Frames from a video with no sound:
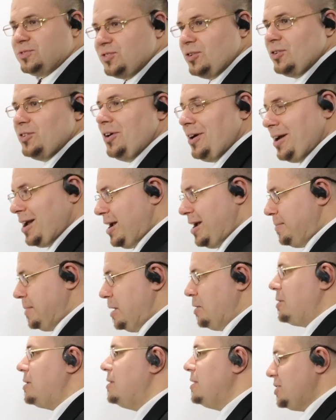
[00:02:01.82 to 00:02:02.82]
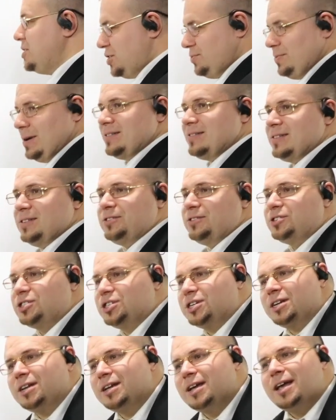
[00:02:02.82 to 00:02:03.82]
talking about collision
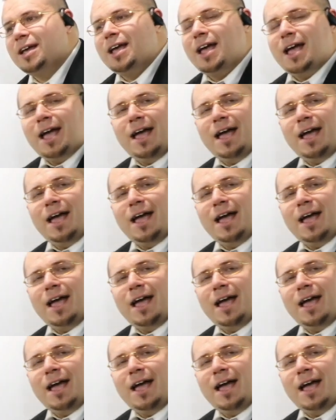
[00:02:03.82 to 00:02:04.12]
resolution and